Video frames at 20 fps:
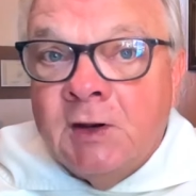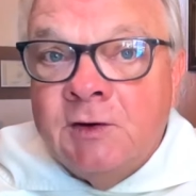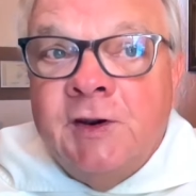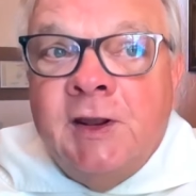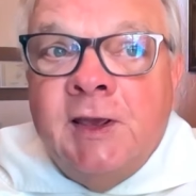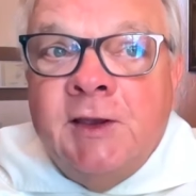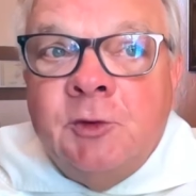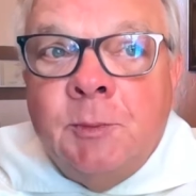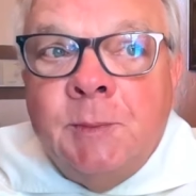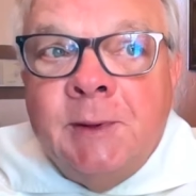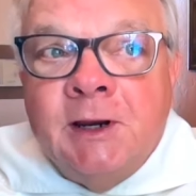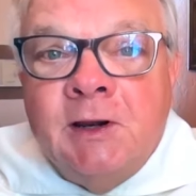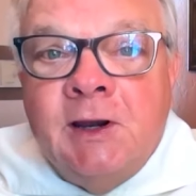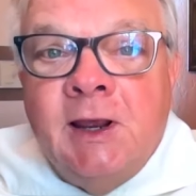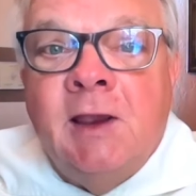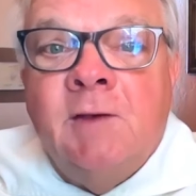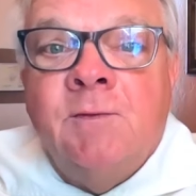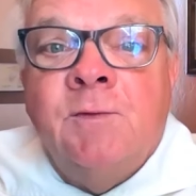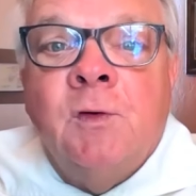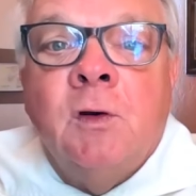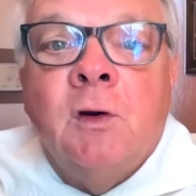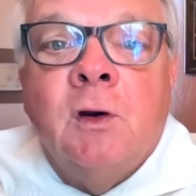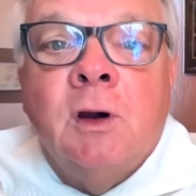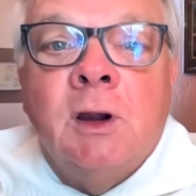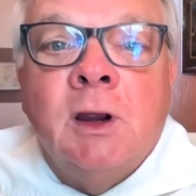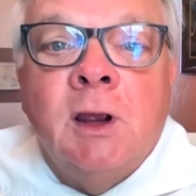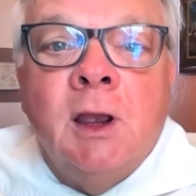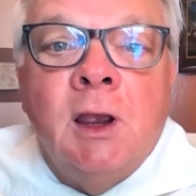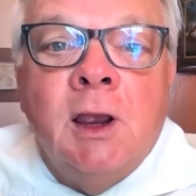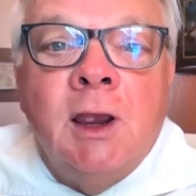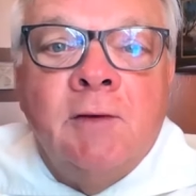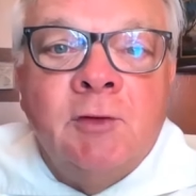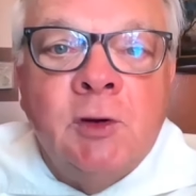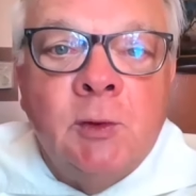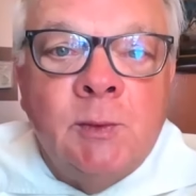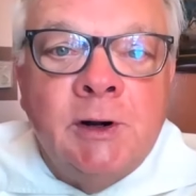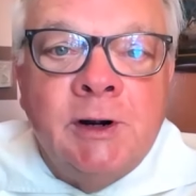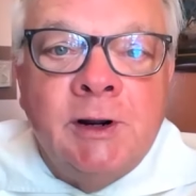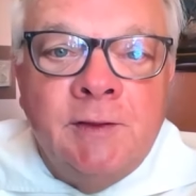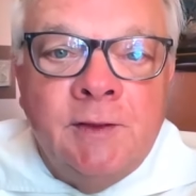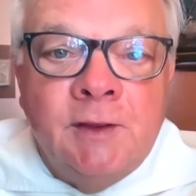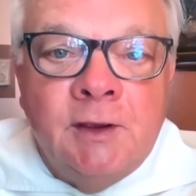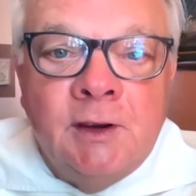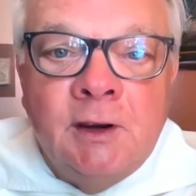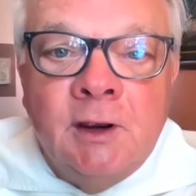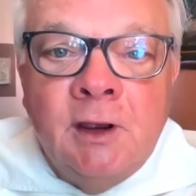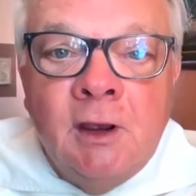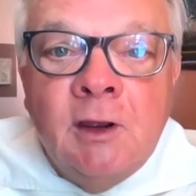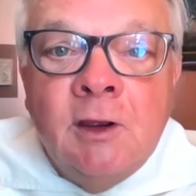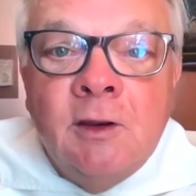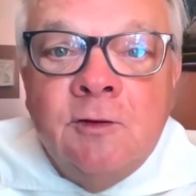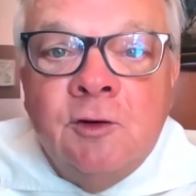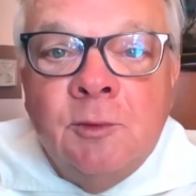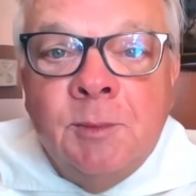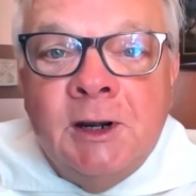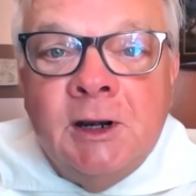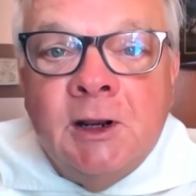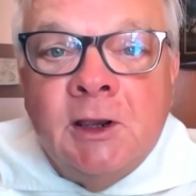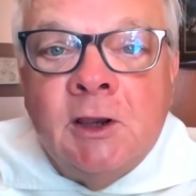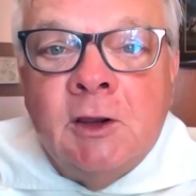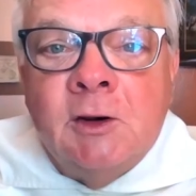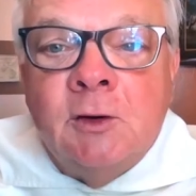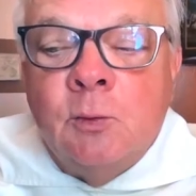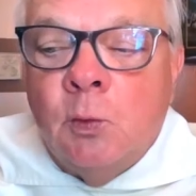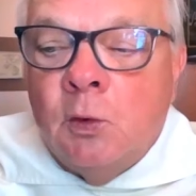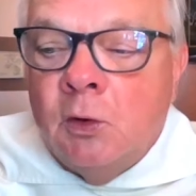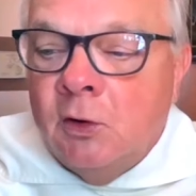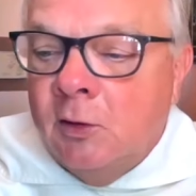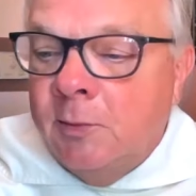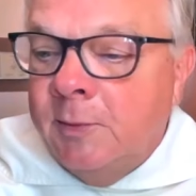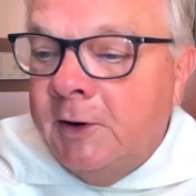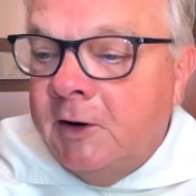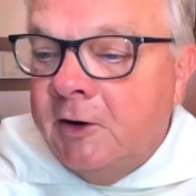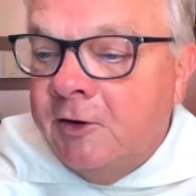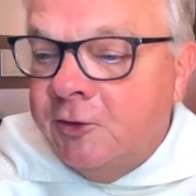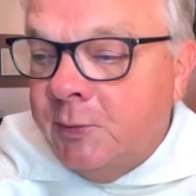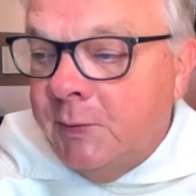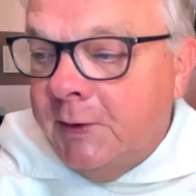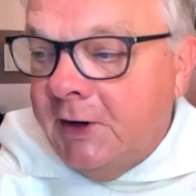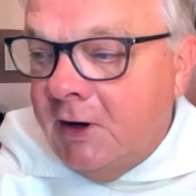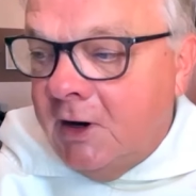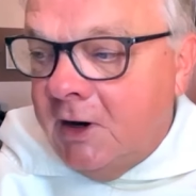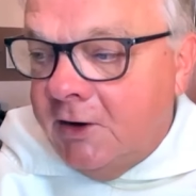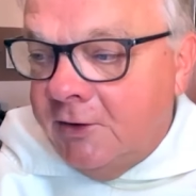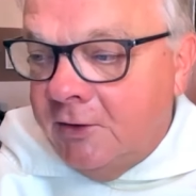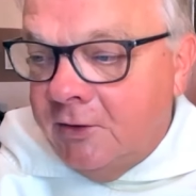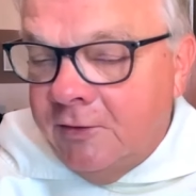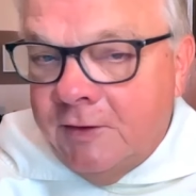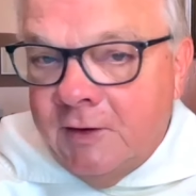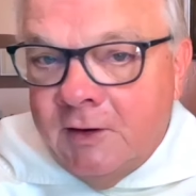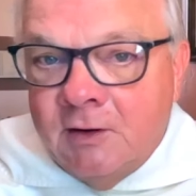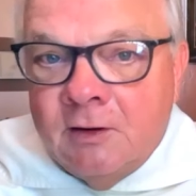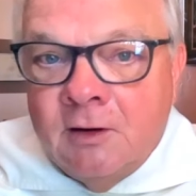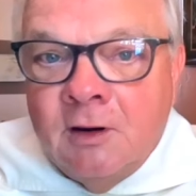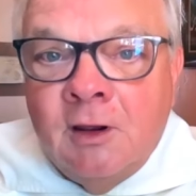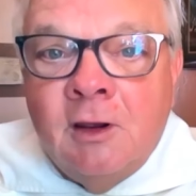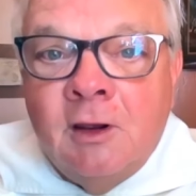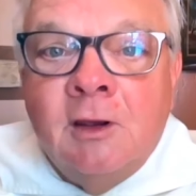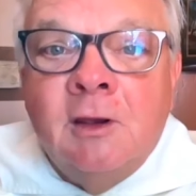today's a big day for everyone in the Dominican world because we honor the